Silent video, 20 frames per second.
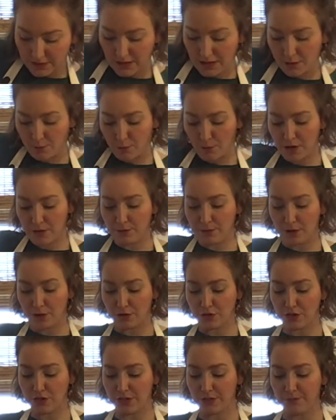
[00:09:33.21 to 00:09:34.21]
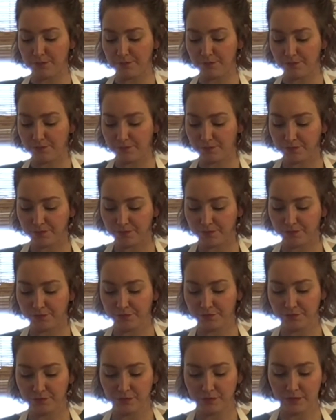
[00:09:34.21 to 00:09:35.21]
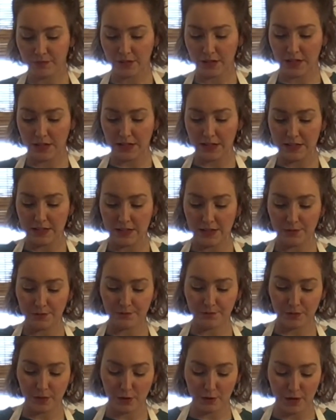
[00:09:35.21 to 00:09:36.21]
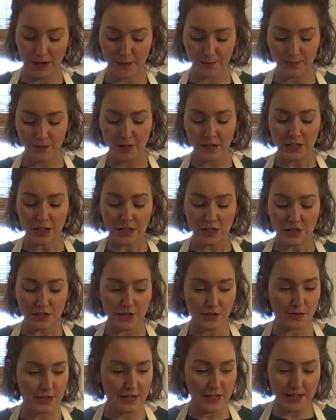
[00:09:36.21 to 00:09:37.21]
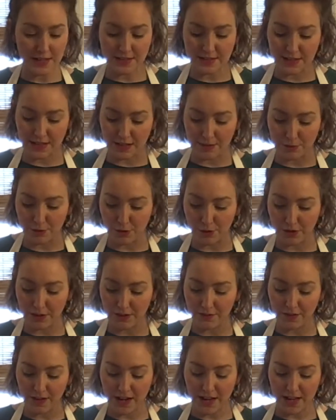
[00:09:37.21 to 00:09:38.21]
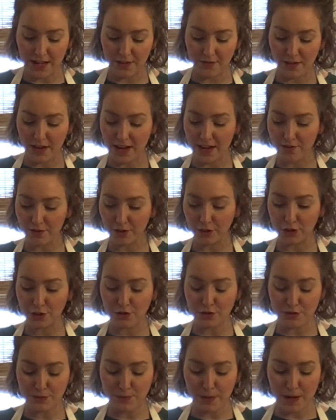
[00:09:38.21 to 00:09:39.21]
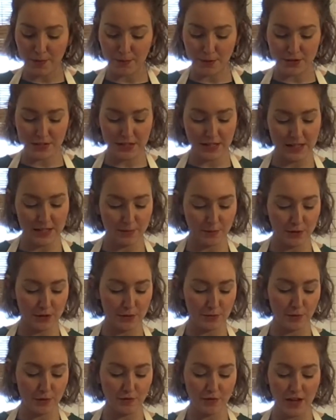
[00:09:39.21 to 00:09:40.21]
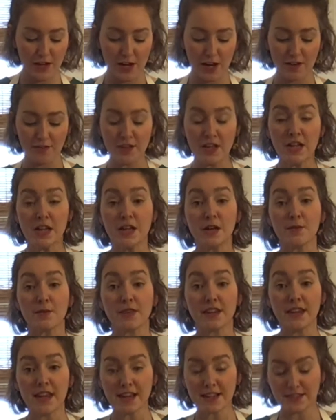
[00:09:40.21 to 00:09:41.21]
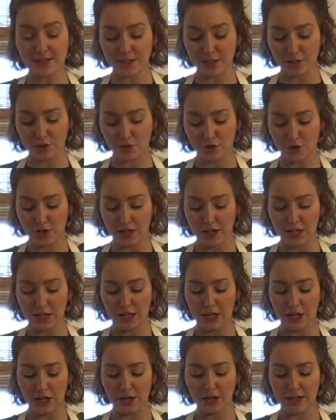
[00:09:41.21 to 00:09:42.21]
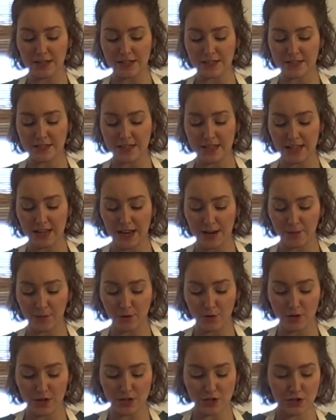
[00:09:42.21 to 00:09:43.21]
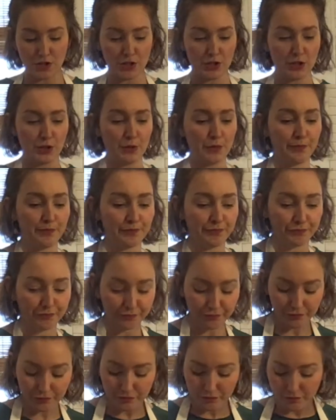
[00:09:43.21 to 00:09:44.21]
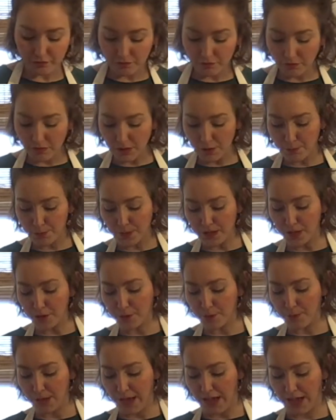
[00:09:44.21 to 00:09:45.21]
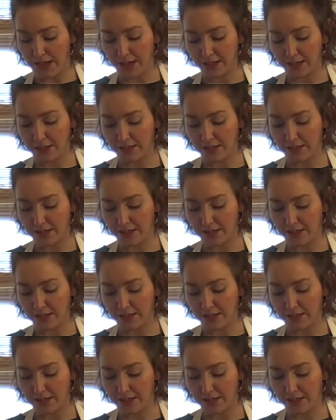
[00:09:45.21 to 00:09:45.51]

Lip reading: and one motion, cut it down. Okay. So the next thing I'm doing, if I have a loose paper skin, I'm going to move that off. And the next little trick here is that I'm going to peel back